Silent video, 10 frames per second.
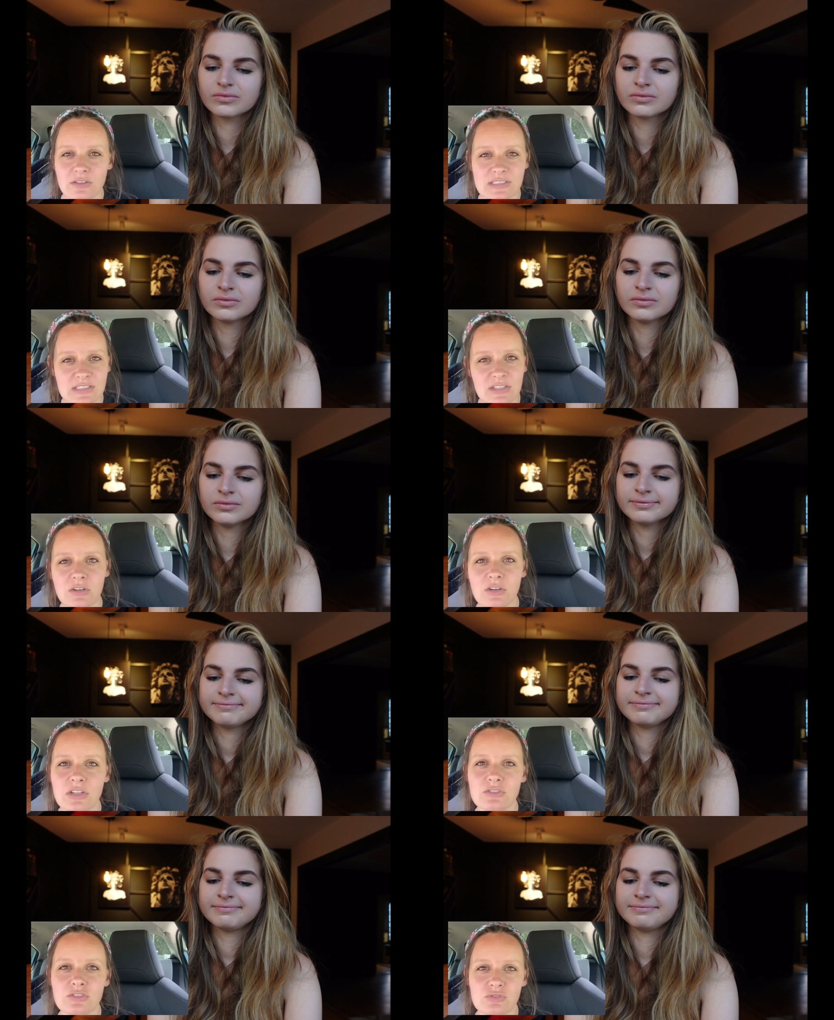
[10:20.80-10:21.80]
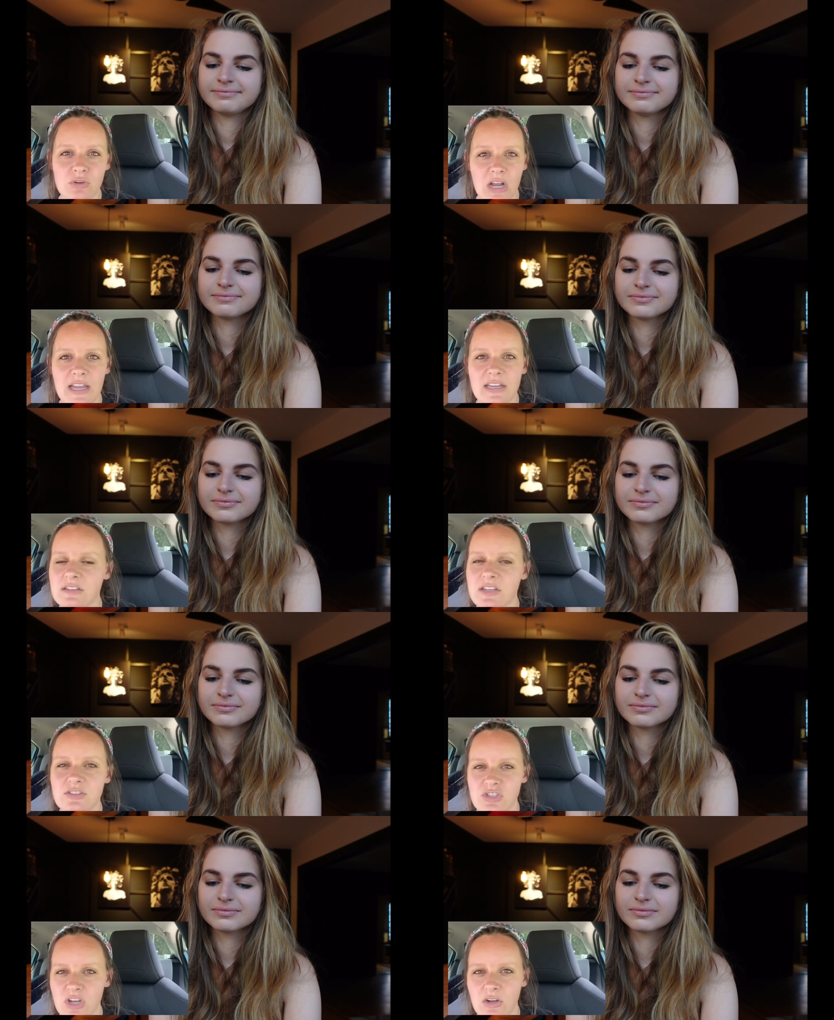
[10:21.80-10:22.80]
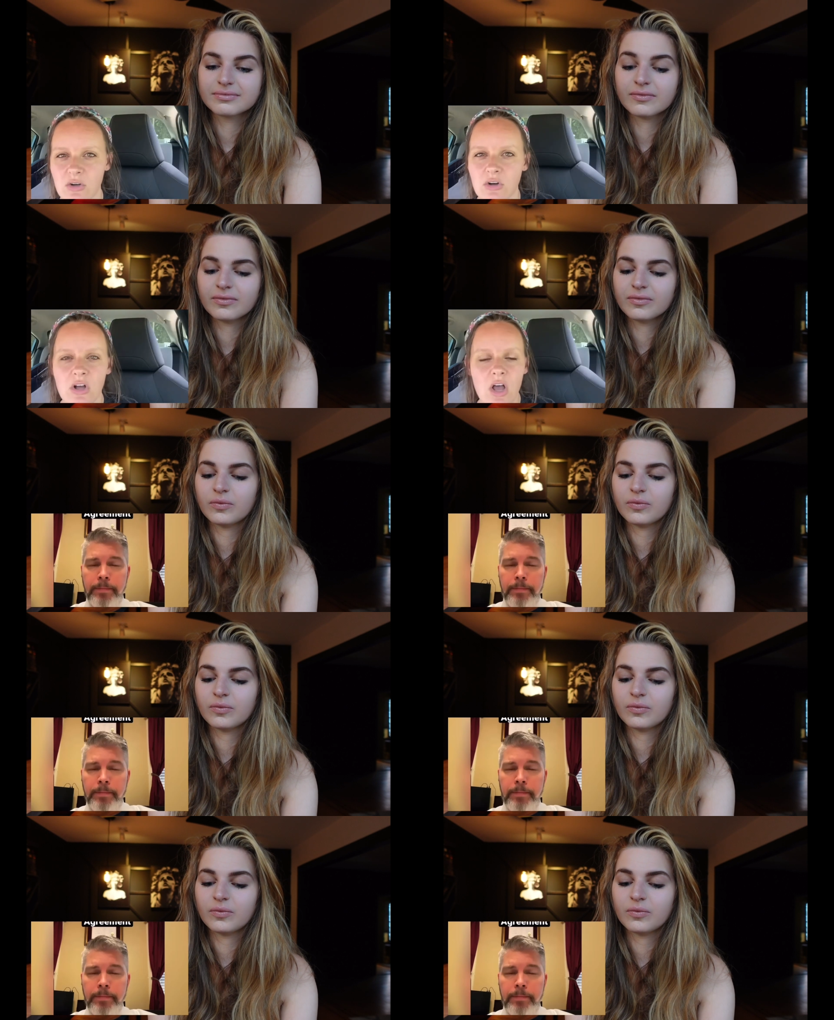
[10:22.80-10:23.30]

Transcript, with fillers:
Speaker 1: if they are broke or struggling financially.